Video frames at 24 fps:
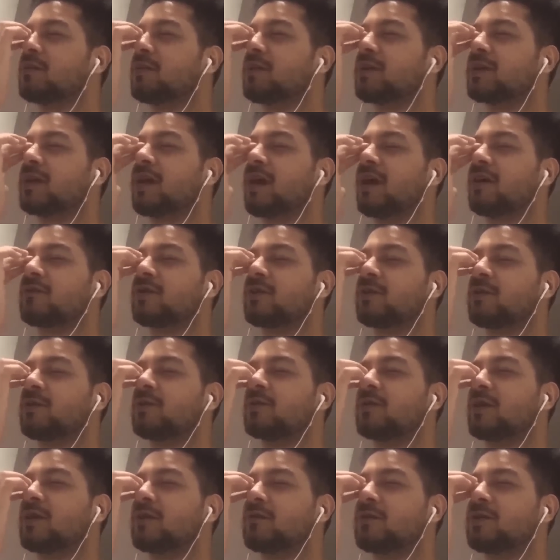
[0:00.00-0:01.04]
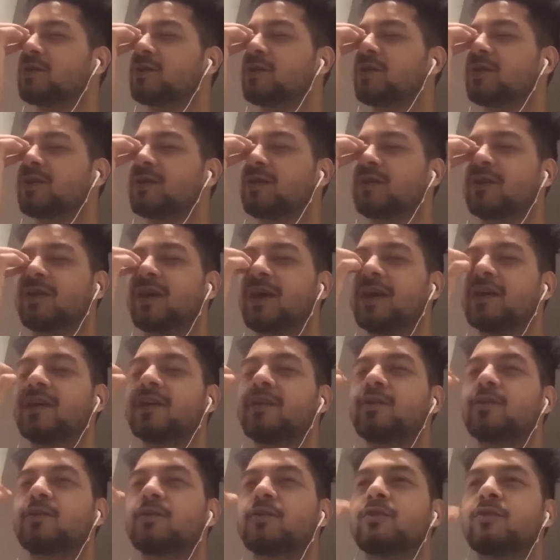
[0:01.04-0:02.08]
But after you're done with your undergrad
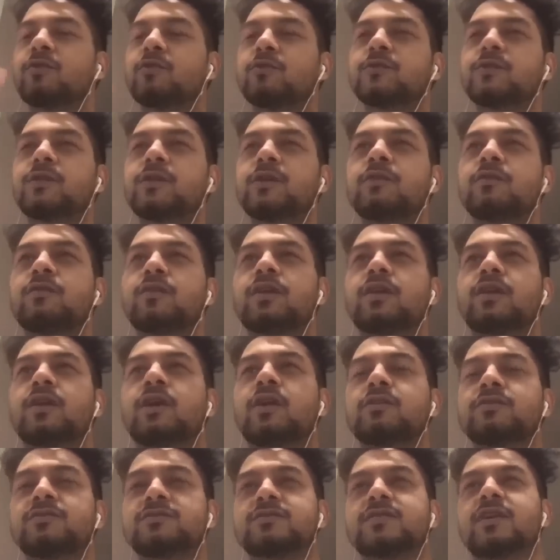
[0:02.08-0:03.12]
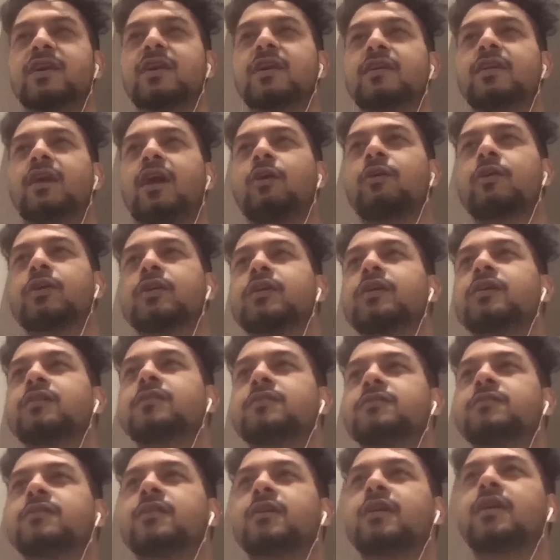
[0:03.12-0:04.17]
and you see the world outside, how it
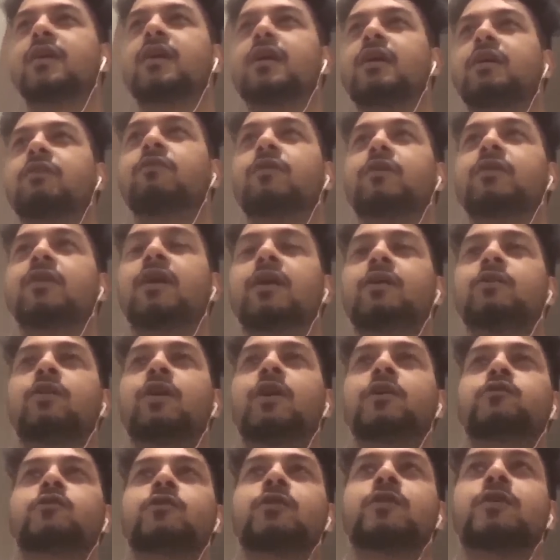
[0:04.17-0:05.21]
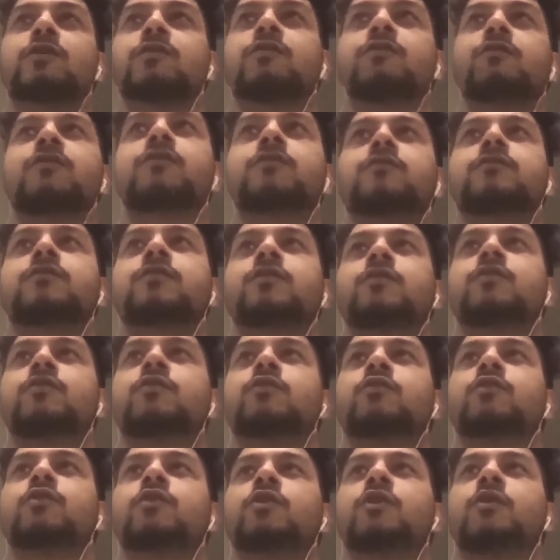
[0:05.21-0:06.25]
is, what are your actual interests,
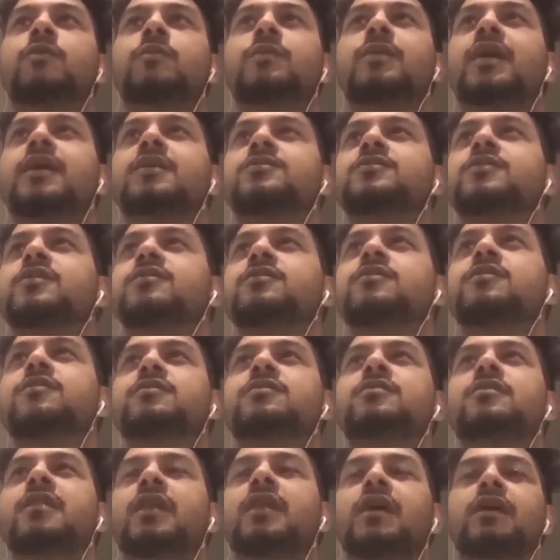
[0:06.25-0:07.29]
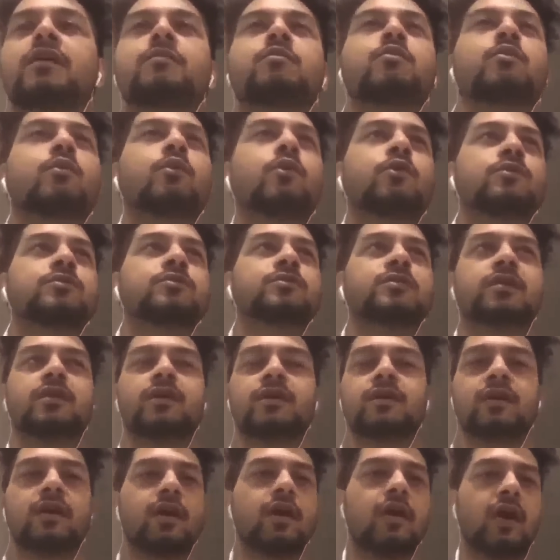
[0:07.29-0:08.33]
your plan changes like
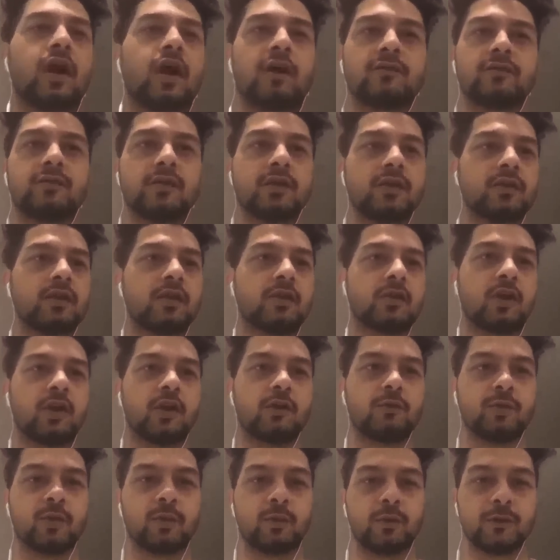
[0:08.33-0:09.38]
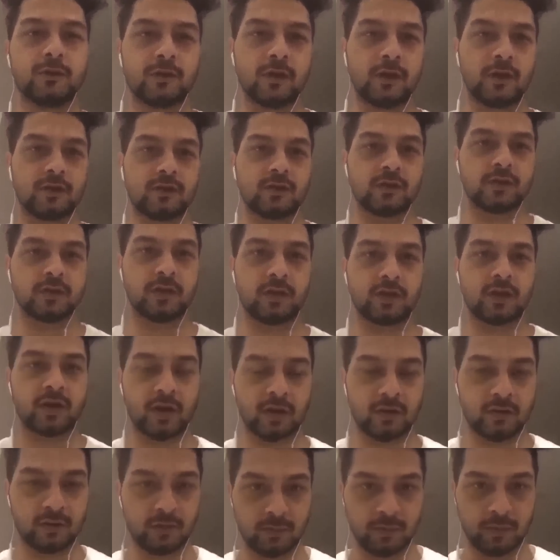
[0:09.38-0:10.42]
mostly. I've seen a lot of people changing their
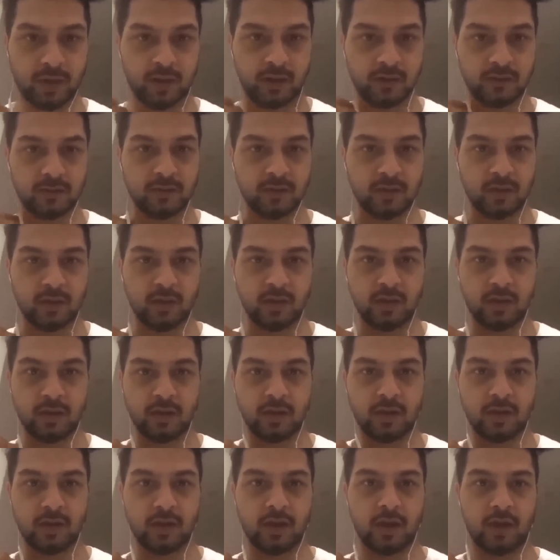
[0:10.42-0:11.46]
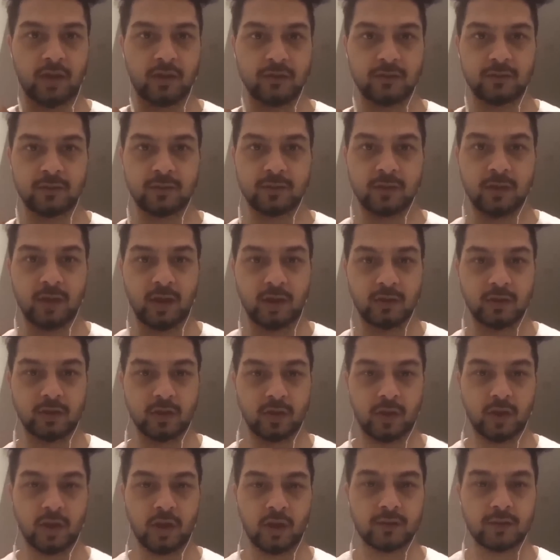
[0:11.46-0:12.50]
career plans as
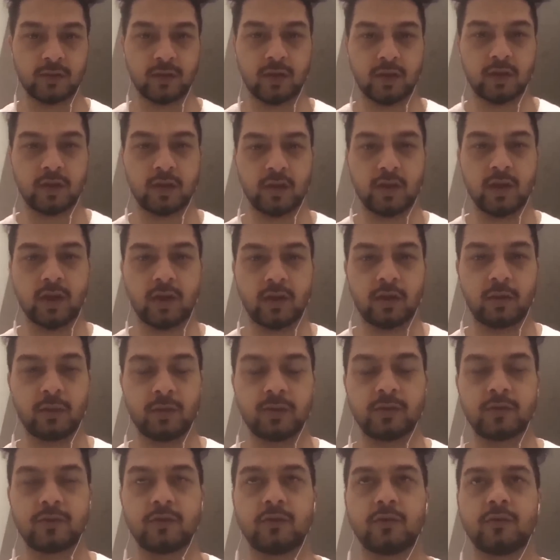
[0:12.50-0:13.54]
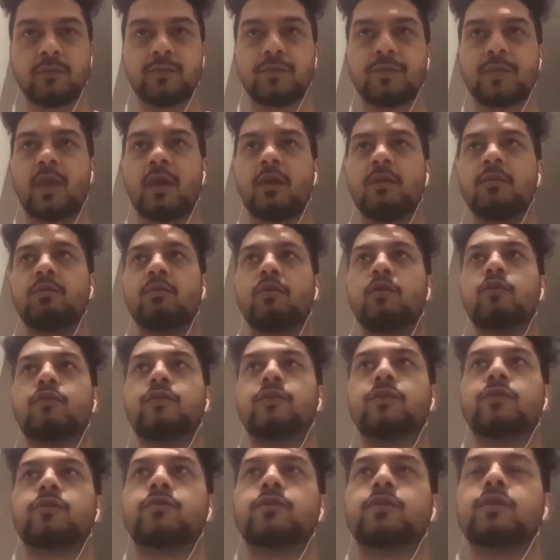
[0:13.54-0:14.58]
they are able to move
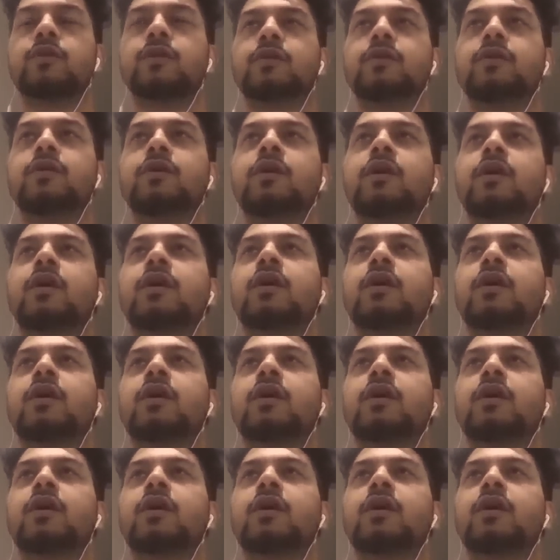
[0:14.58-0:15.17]
into the